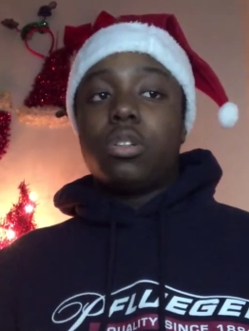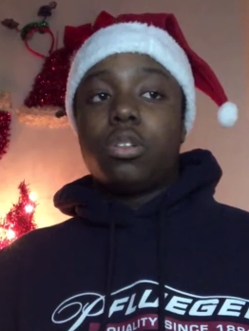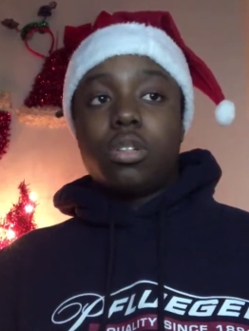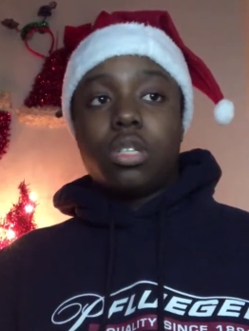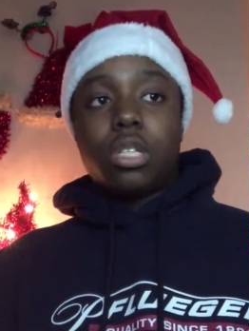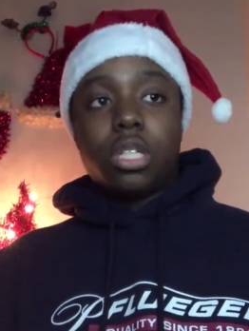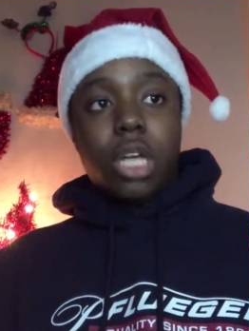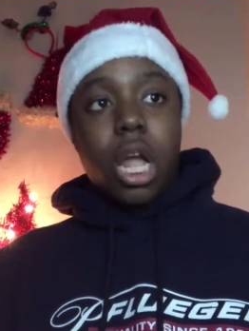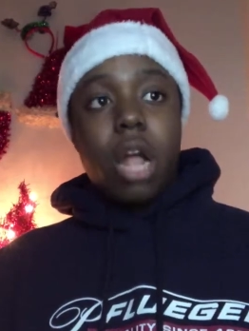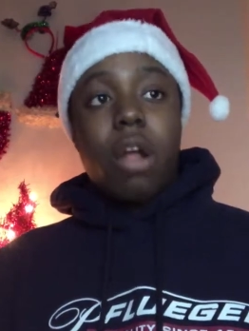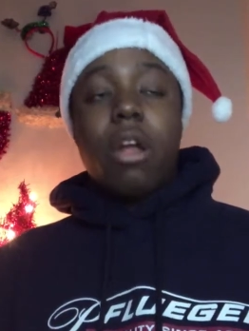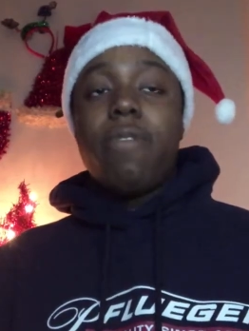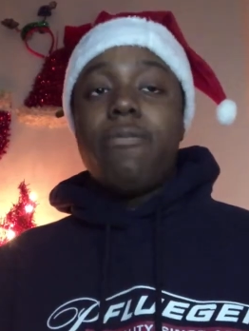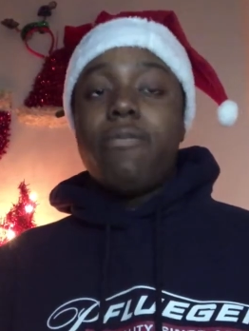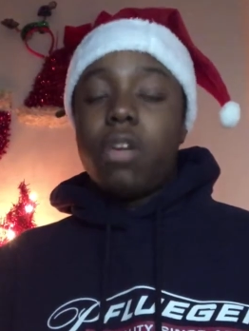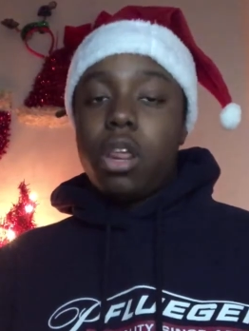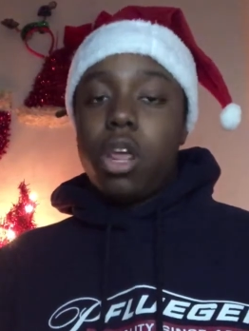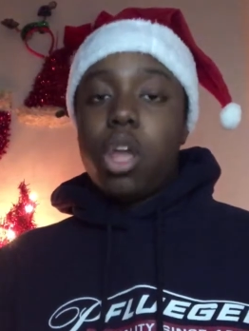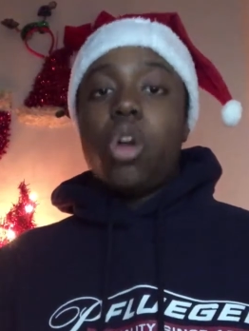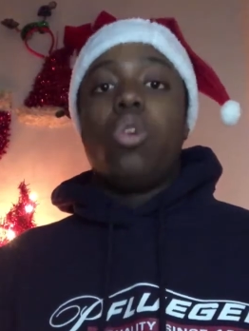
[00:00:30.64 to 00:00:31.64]
scary
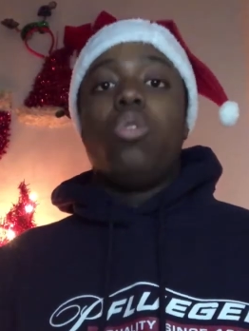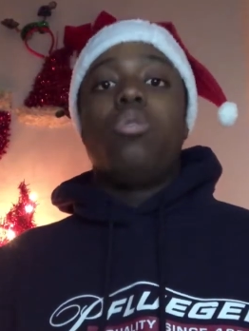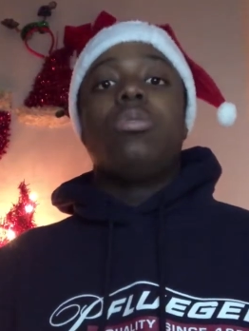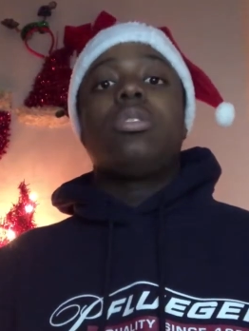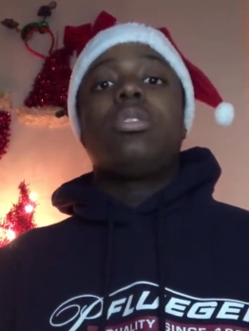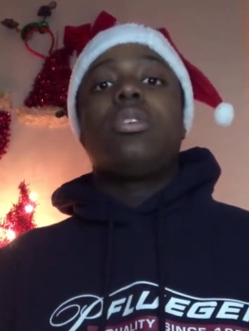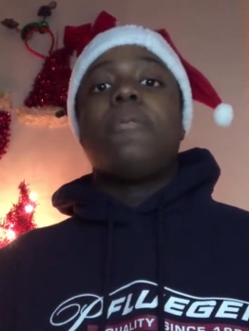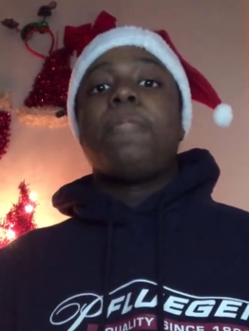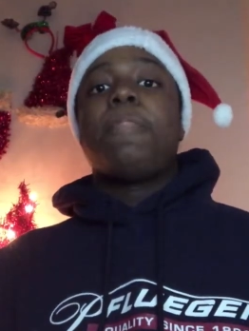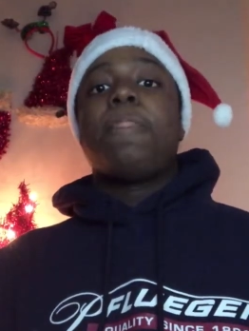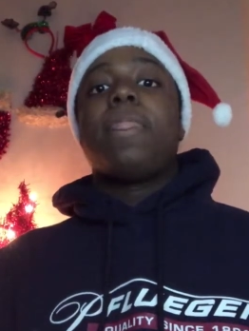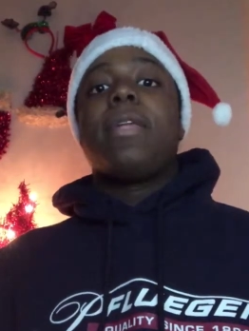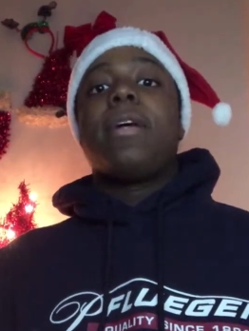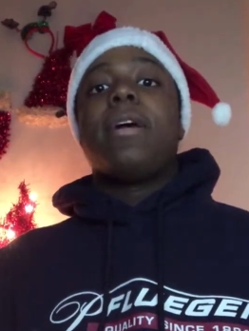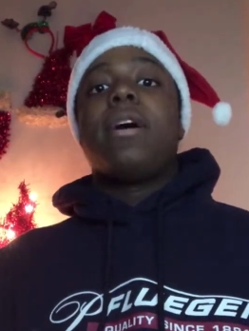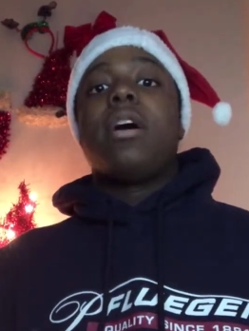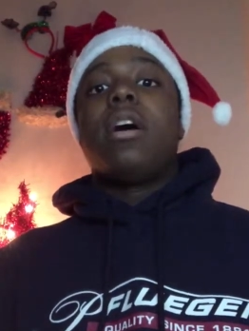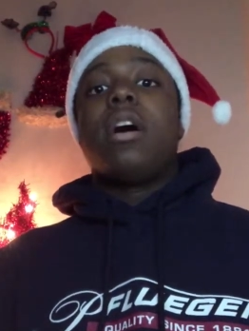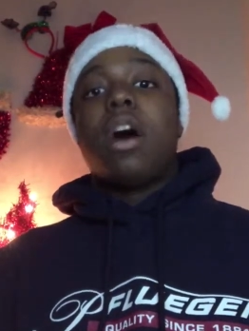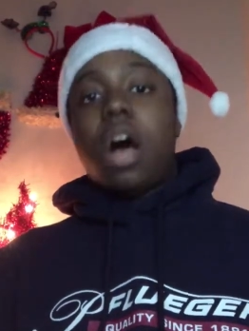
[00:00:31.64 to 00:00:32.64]
videos,
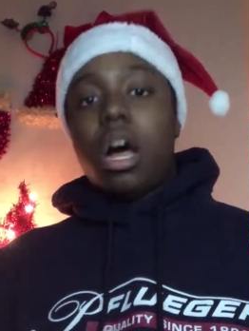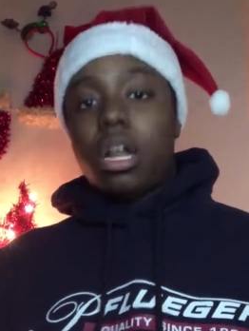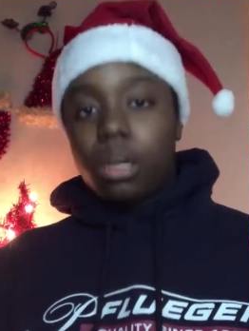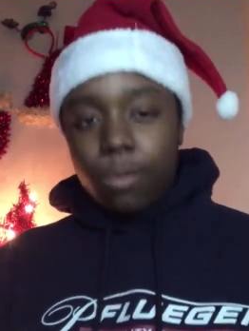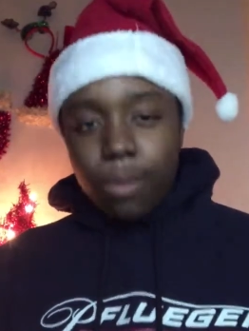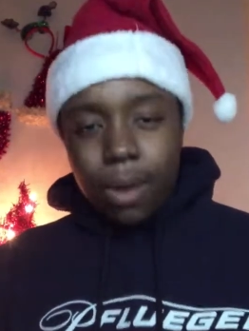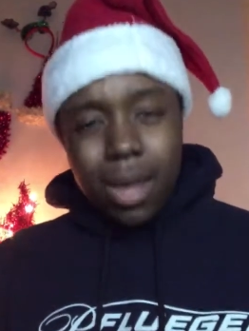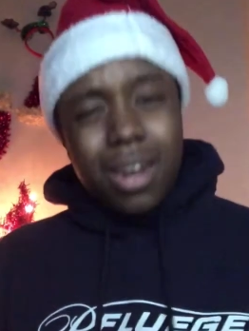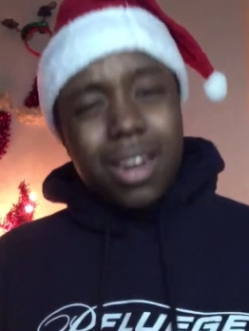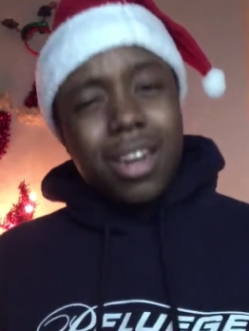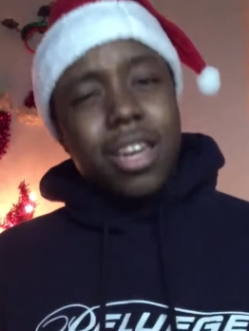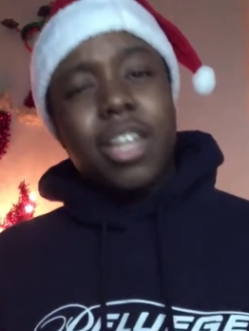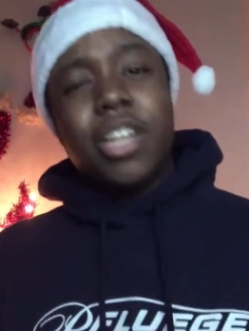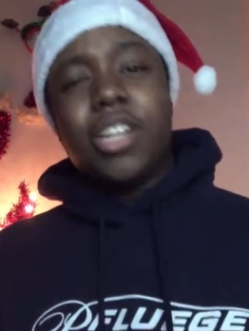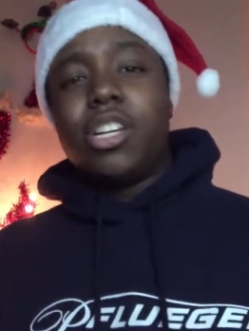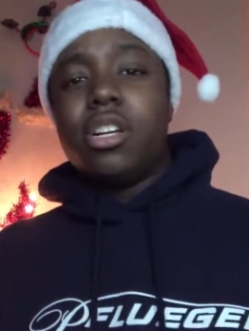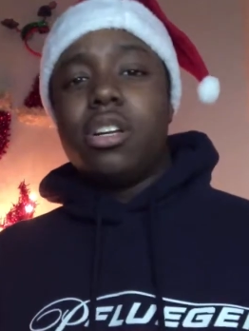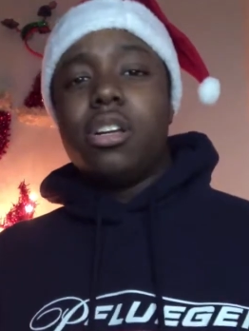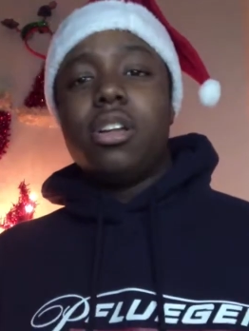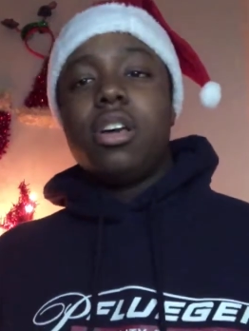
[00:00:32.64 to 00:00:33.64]
Halloween
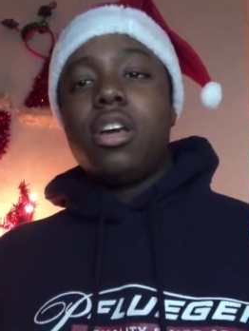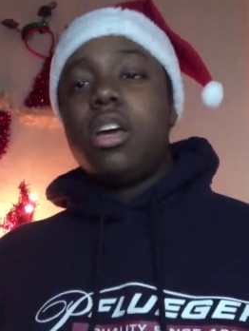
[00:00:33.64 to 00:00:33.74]
edition.